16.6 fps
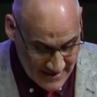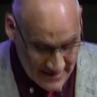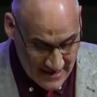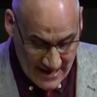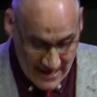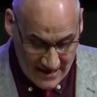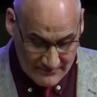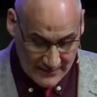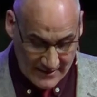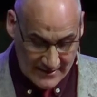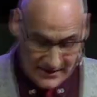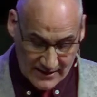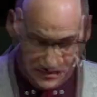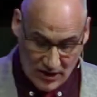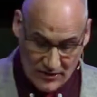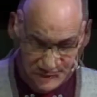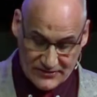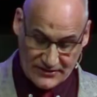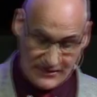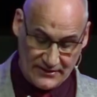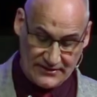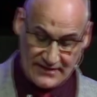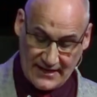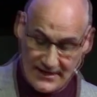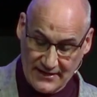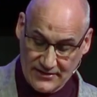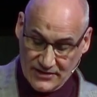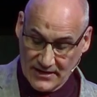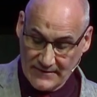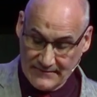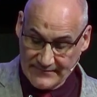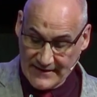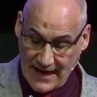I've been in constant danger.
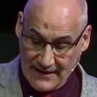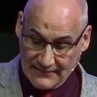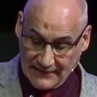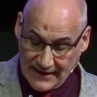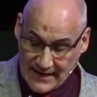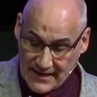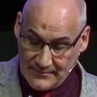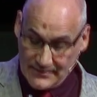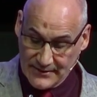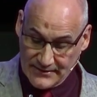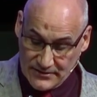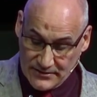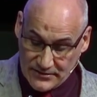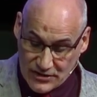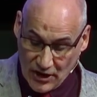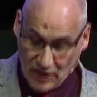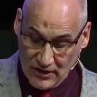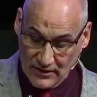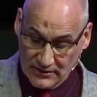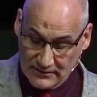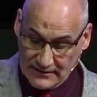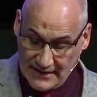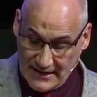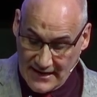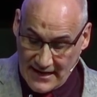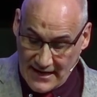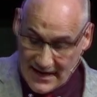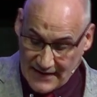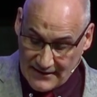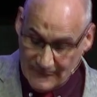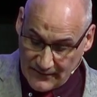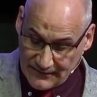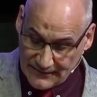I've labored and toiled. I've
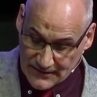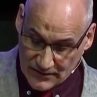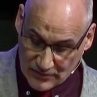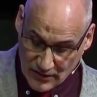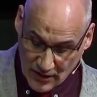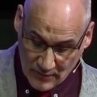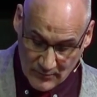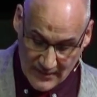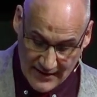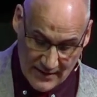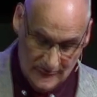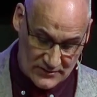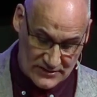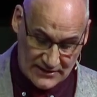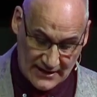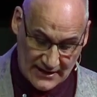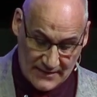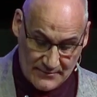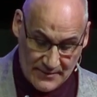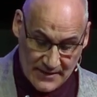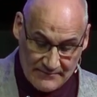often gone without sleep.